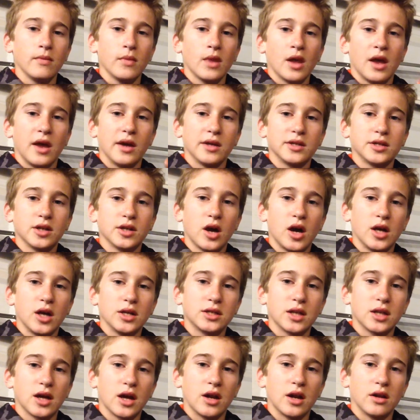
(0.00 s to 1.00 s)

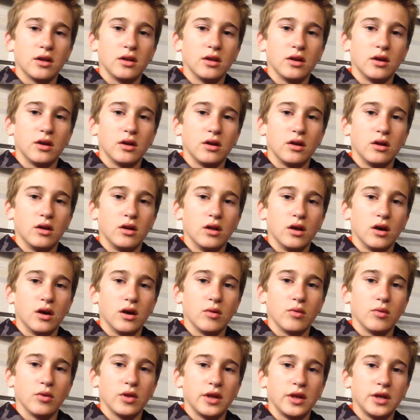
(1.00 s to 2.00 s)
exhaust had a little
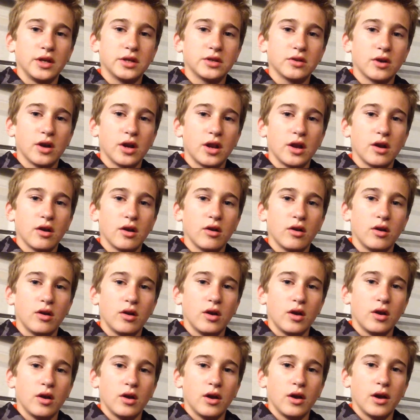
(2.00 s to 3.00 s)
release right here,
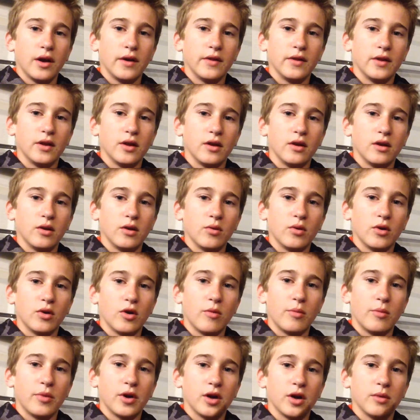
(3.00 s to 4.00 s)
and then it would
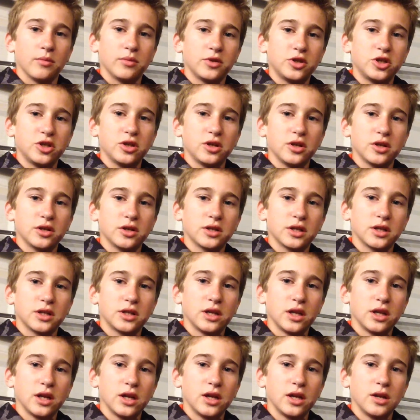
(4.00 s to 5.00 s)
open up just a
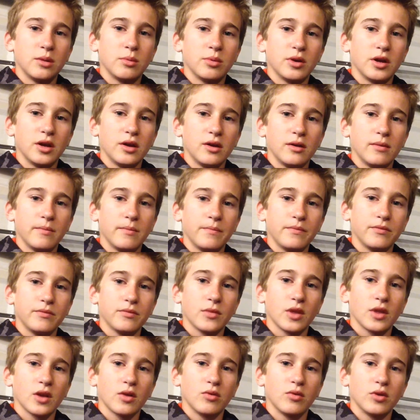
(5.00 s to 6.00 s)
teeny bit,
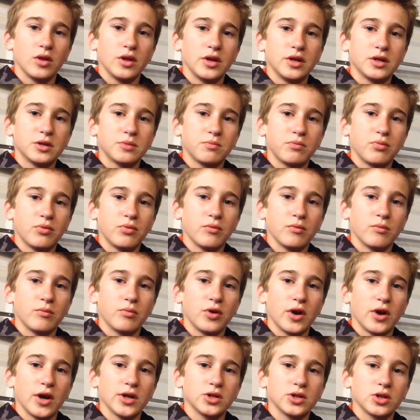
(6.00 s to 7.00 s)
release
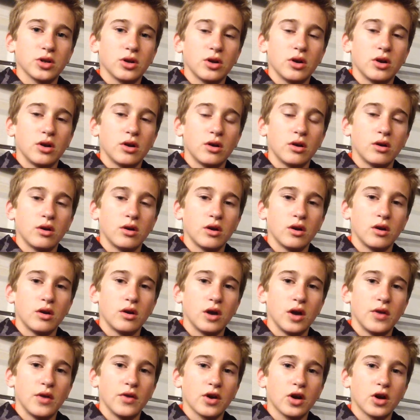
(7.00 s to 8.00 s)
pressure,
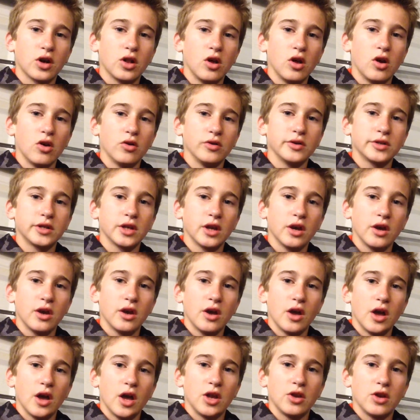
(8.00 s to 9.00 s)
and then close,
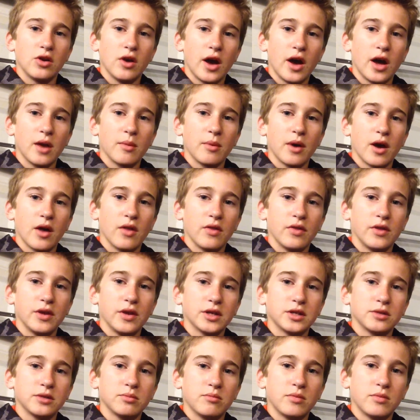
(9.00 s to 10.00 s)
and you had about
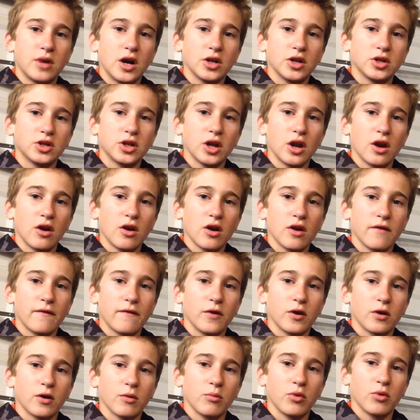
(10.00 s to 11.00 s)
this much area
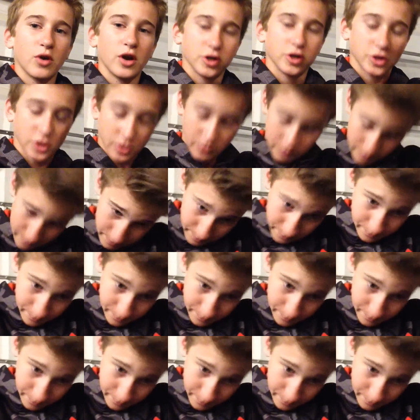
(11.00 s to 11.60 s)
for compression.